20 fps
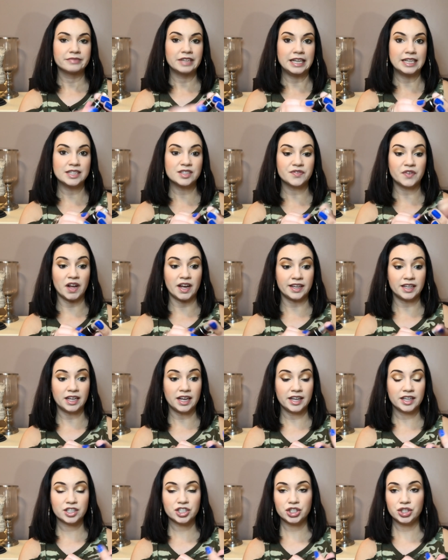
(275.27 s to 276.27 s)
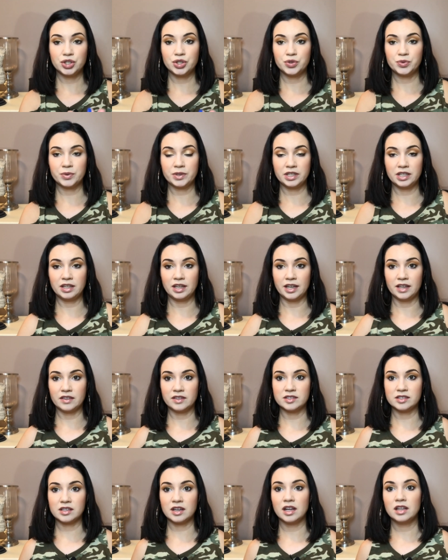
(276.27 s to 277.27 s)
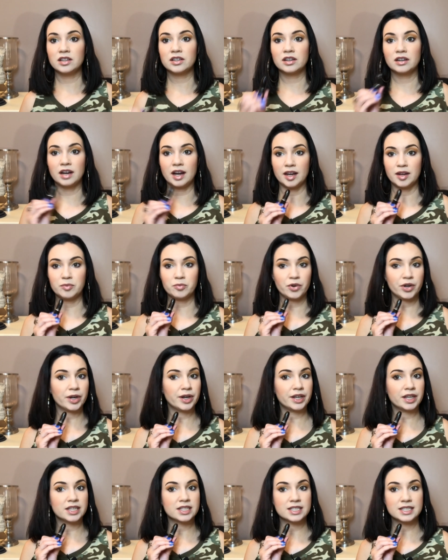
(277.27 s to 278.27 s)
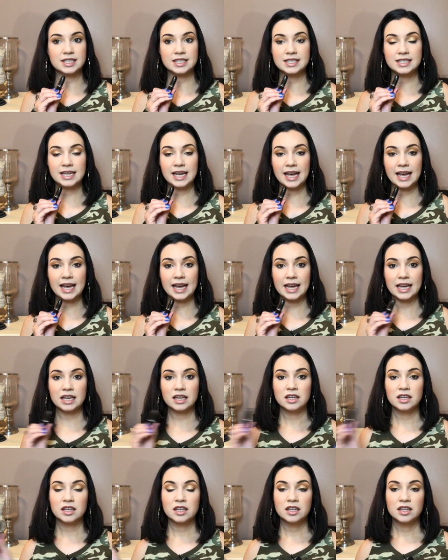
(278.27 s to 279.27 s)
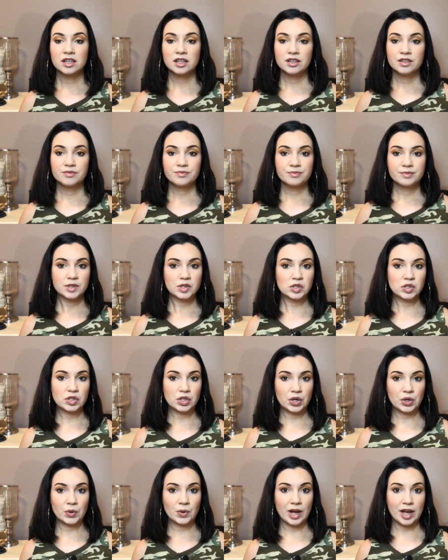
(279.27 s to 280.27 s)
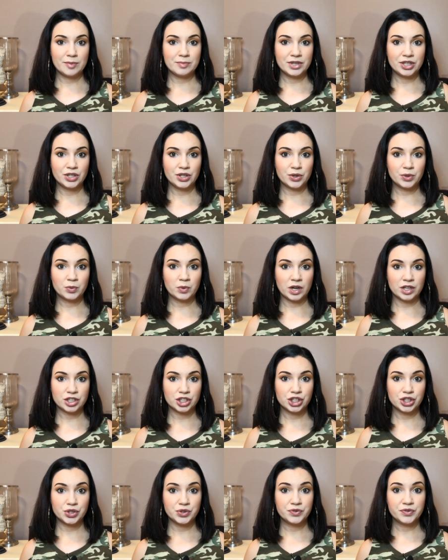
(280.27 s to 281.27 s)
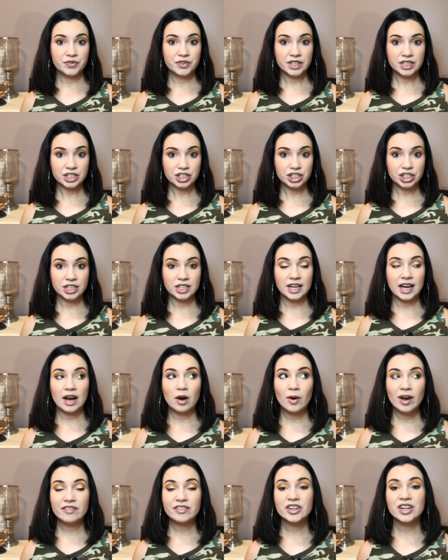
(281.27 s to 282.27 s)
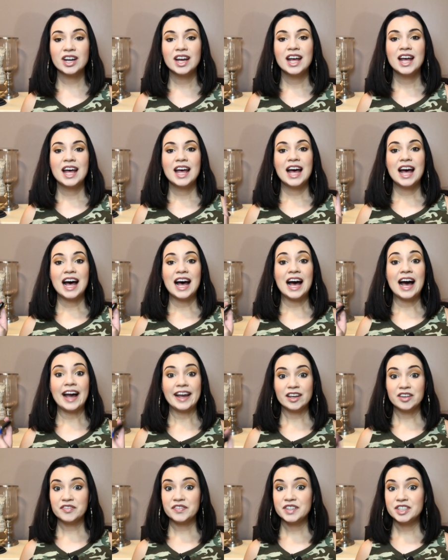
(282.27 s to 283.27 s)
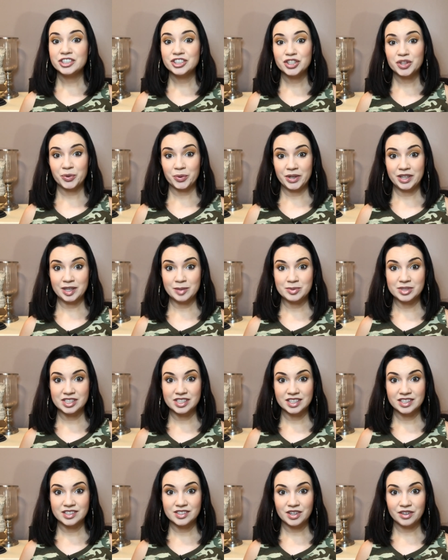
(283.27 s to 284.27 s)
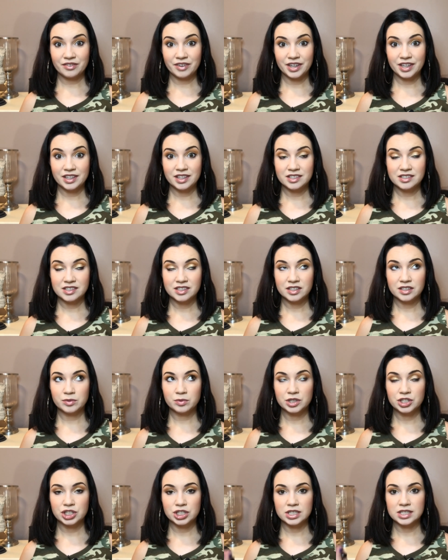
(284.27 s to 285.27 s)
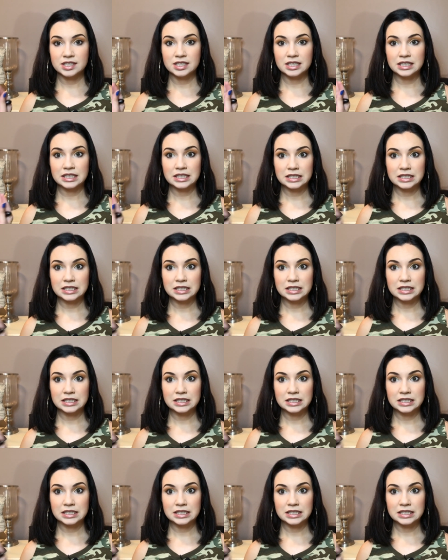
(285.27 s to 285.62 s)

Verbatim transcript: It's fine. I actually do really like this color. I am wearing it today, so I'm in no rush to finish it. However, I have finished three lipsticks already this year, which is